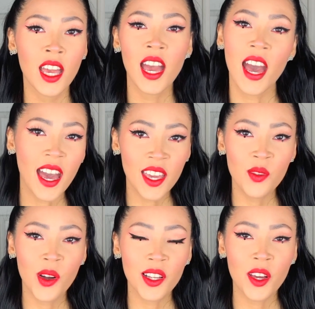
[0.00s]
Hi,
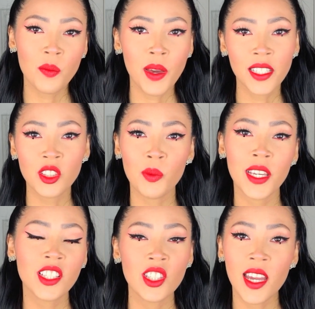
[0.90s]
welcome back to my
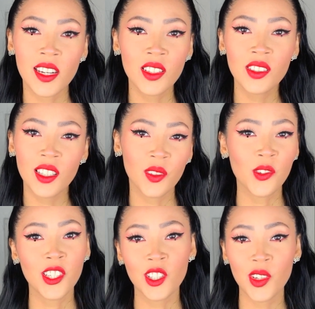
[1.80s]
channel. If you're
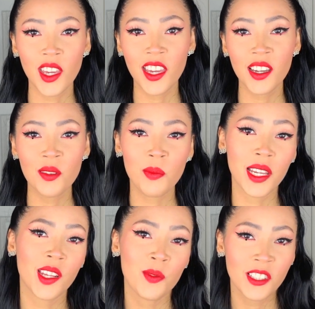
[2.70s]
new here, my
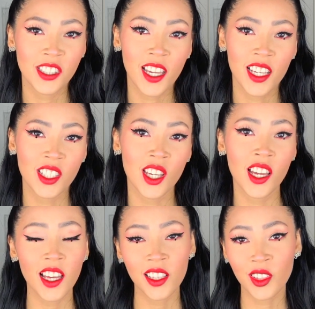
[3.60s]
name is Jasha,
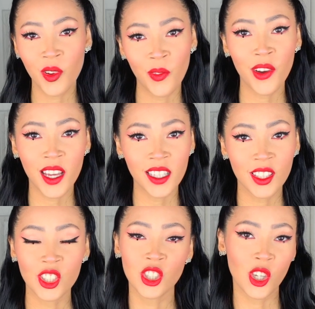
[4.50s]
and don't forget to
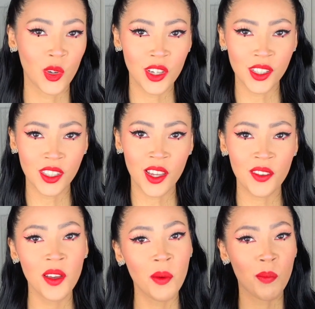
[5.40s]
show yourself
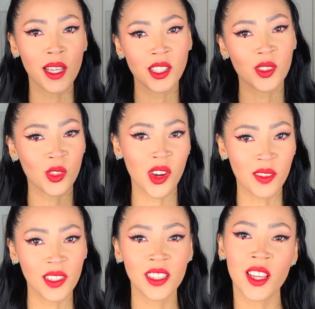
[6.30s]
by
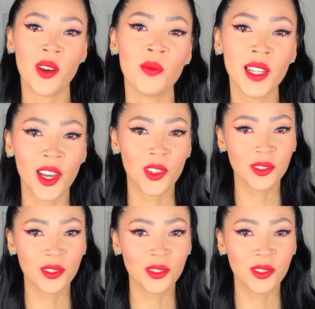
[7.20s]
subscribing down below.